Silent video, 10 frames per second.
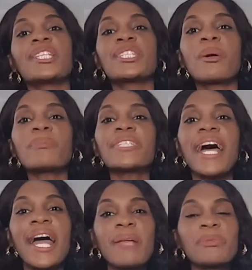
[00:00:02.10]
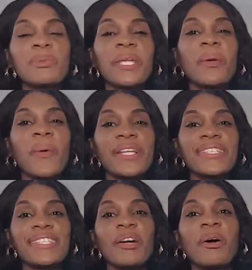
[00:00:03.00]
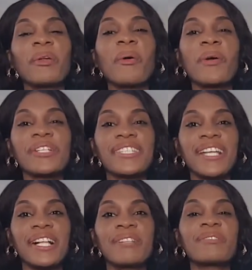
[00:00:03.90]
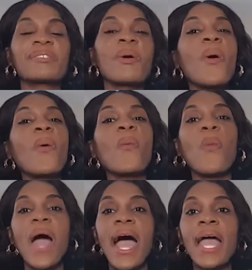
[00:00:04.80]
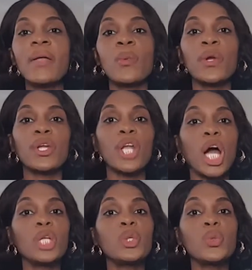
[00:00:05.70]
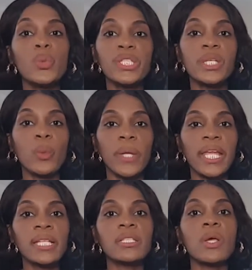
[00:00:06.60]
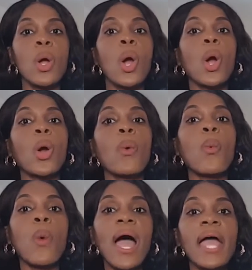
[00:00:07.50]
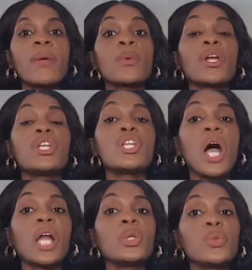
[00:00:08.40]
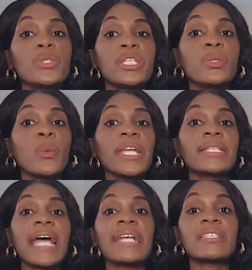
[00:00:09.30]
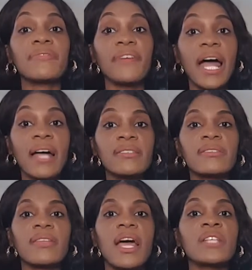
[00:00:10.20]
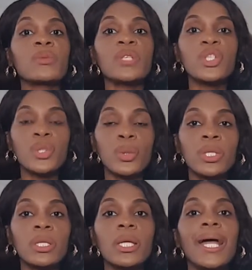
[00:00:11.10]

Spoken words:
Sometimes we question ourselves why we're not losing weight or why we're not losing the weight as fast as we should.